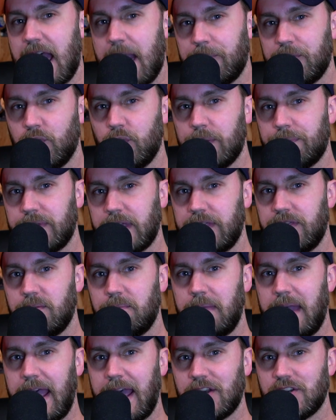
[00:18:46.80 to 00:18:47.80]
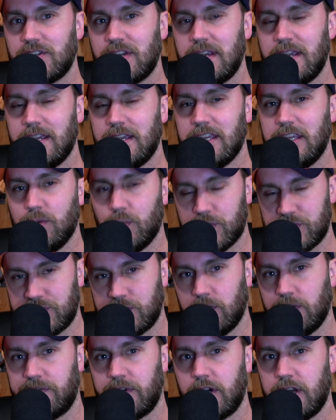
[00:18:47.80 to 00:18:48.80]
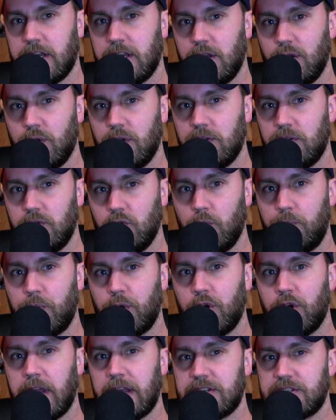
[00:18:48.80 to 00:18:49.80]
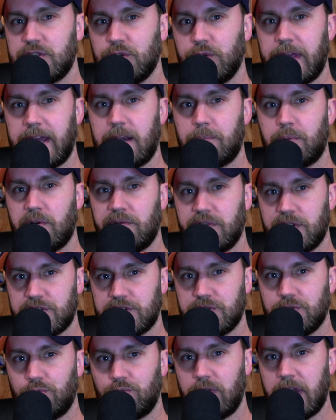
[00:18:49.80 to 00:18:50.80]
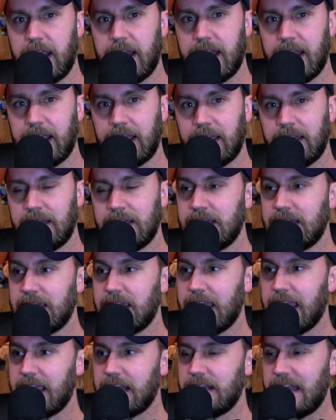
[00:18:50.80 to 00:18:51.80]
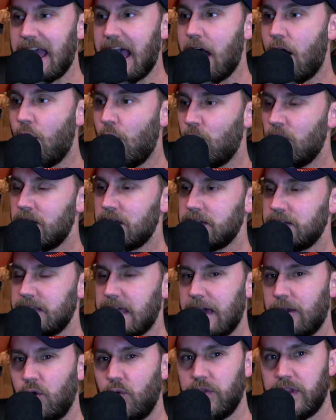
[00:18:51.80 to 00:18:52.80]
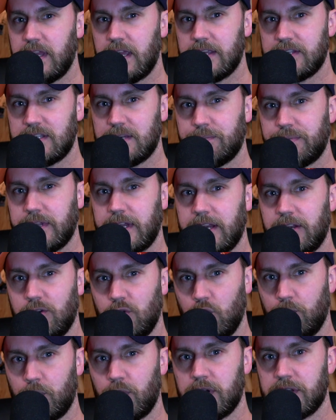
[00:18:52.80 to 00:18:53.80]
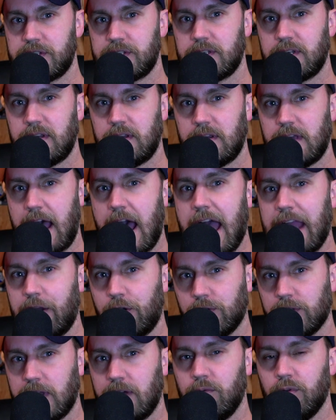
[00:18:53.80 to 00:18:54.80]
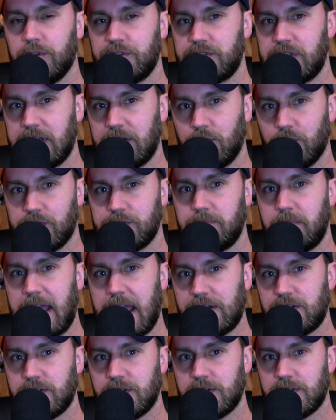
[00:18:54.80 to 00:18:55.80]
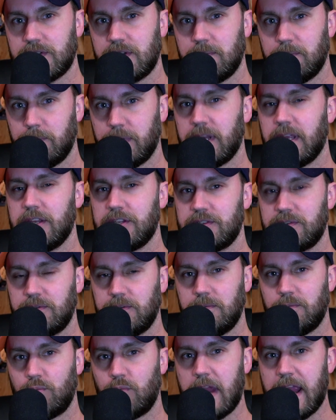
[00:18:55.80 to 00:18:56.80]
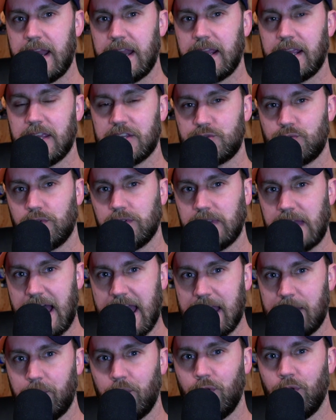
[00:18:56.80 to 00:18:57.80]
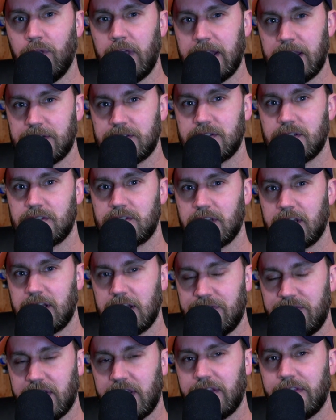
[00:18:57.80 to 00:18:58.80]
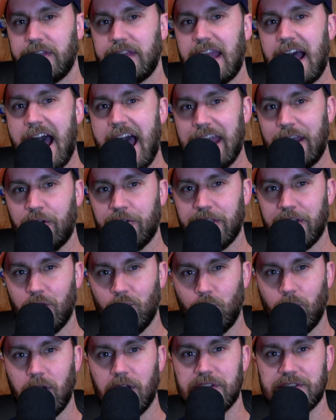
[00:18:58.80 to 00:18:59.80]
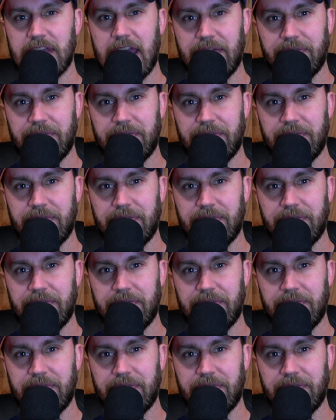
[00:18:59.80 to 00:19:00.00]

that we played the match, he was still very new to DUPR and still had a provisional rating. And now, not only has he played numerous higher level singles matches, but his rating is reliable and it's significantly higher than it was at the